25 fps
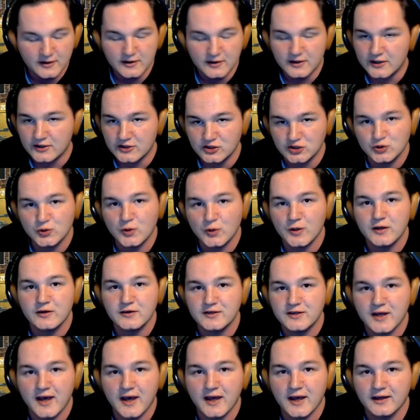Enjoy your
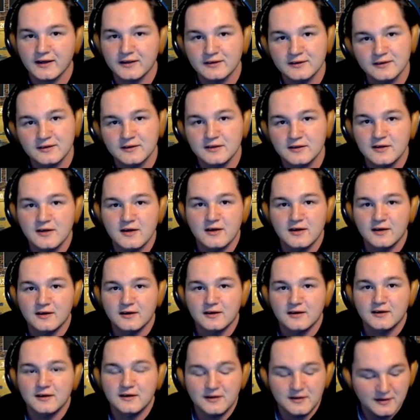day.
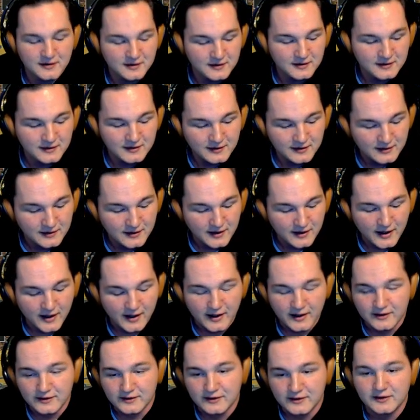
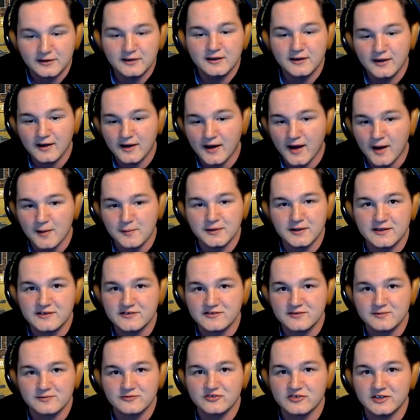And I'm going to get
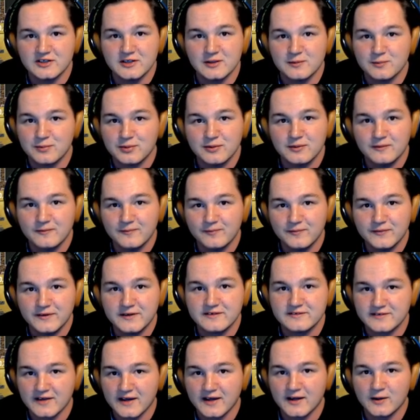some sleep
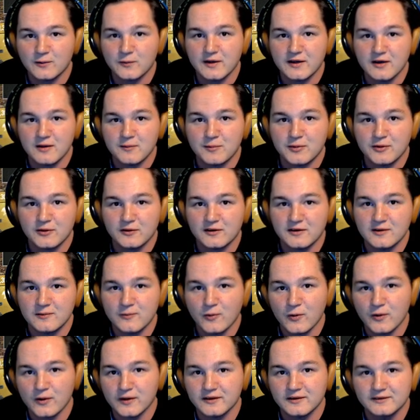because I got to wake up early in the
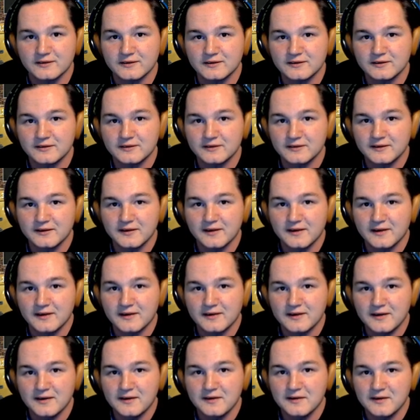morning.
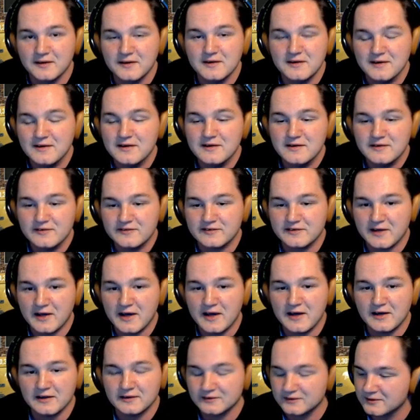So
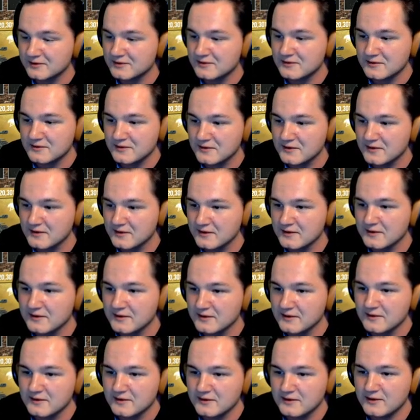yeah.
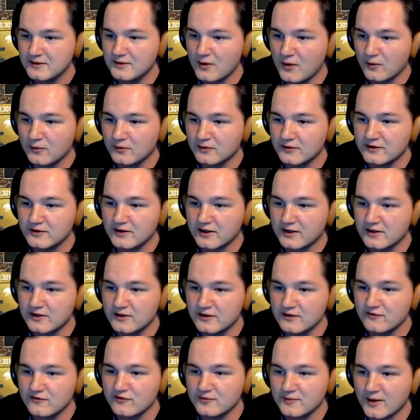You know, in like a
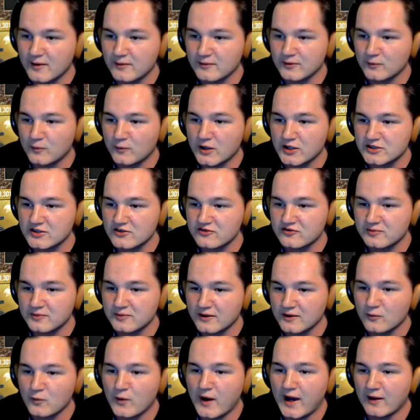year from now, I'm going to watch this and be
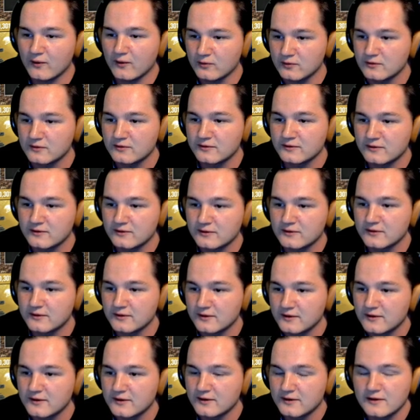like, wow,
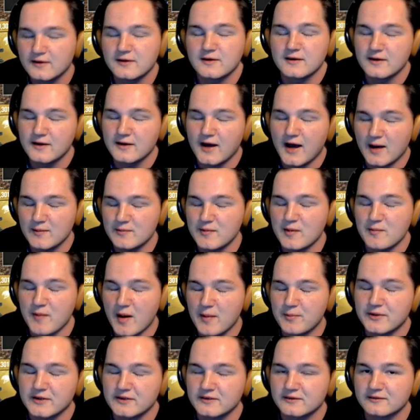I'm a
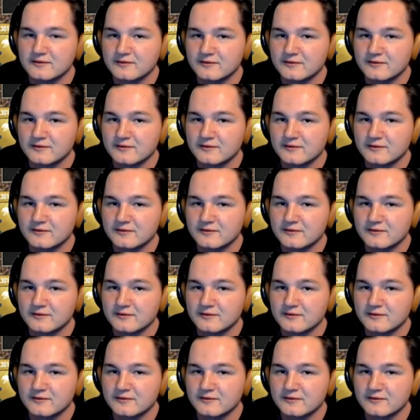Muppet.